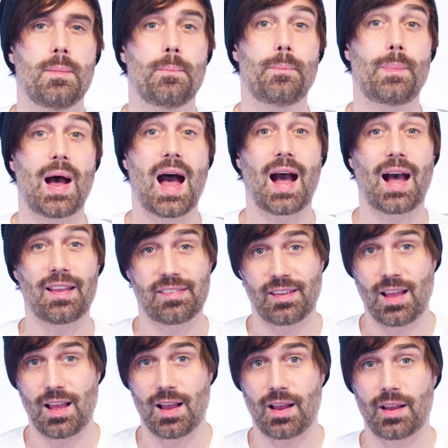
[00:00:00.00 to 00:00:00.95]
Par
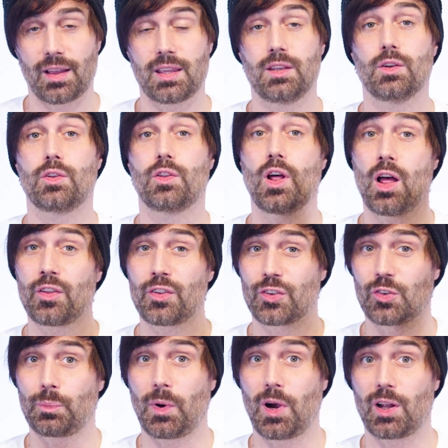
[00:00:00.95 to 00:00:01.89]
hasard in another
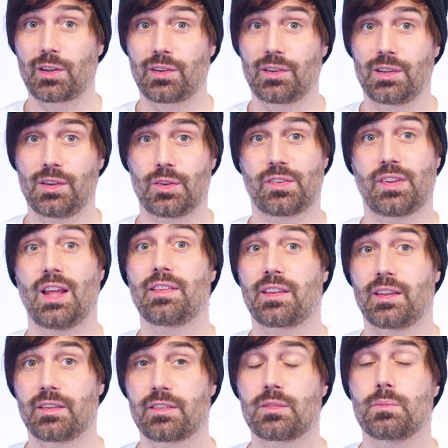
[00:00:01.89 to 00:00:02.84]
spot in a
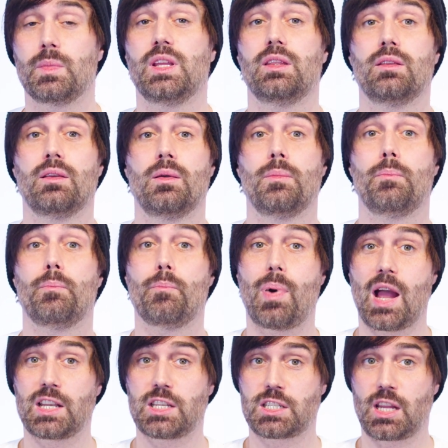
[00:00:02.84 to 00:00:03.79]
sentence mean
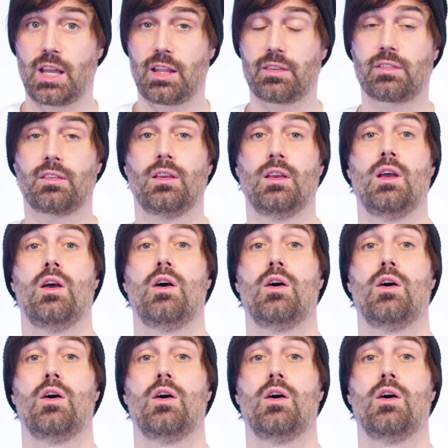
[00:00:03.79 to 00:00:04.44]
by chance.